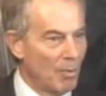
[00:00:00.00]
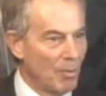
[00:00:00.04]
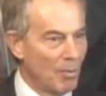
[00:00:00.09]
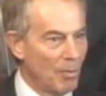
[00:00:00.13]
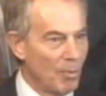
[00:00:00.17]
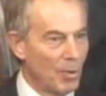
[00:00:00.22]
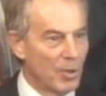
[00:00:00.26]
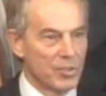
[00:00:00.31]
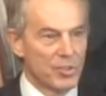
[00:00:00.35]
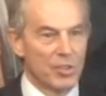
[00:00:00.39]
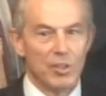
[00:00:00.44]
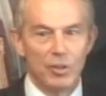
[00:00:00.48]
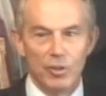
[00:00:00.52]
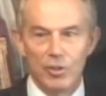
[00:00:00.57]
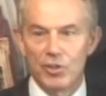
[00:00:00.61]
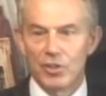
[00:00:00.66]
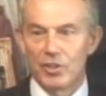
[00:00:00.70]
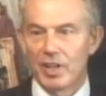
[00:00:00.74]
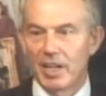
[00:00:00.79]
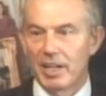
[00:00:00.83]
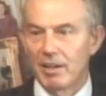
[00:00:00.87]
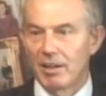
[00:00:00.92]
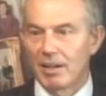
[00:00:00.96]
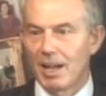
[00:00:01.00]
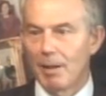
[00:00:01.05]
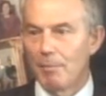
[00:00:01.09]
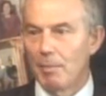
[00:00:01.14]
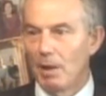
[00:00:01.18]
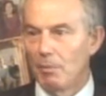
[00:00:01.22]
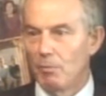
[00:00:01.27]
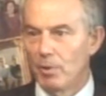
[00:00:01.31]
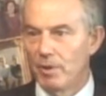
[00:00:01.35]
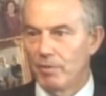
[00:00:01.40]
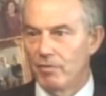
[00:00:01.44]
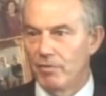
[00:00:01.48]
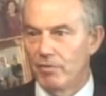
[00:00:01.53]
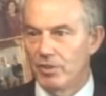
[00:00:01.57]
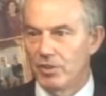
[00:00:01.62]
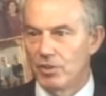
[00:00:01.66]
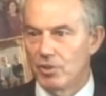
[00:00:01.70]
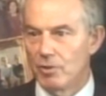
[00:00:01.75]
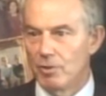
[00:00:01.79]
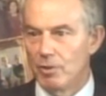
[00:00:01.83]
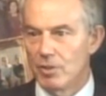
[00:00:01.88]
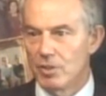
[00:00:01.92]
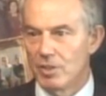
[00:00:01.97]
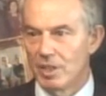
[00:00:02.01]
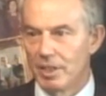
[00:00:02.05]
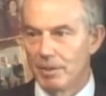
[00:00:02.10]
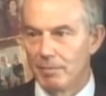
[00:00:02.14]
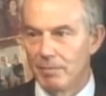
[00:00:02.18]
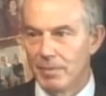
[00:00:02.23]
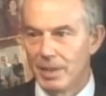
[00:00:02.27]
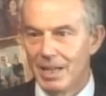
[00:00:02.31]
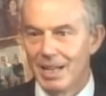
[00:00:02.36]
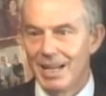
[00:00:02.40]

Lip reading: what solution they could come up with for Jerusalem.